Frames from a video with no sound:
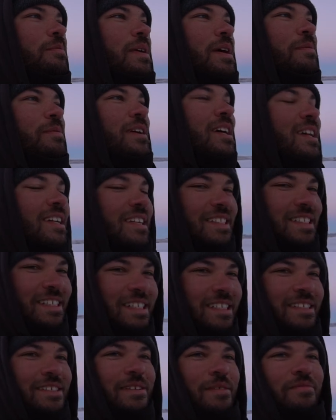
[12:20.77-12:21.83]
maybe gonna
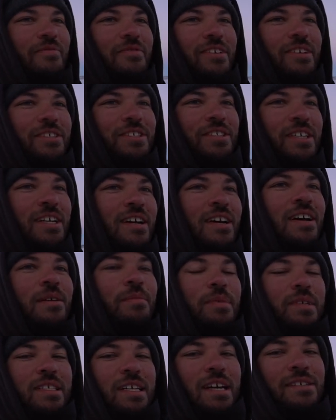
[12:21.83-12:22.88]
see some fish
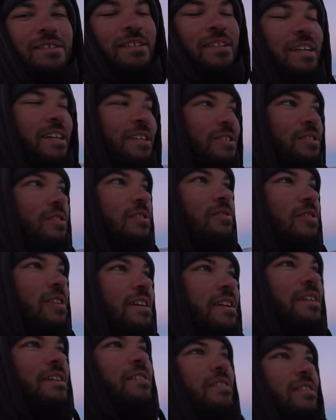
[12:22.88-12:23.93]
besides the lake trout
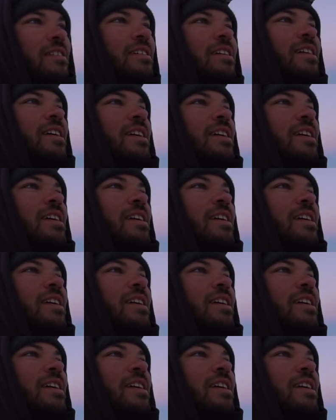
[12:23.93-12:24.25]
right here.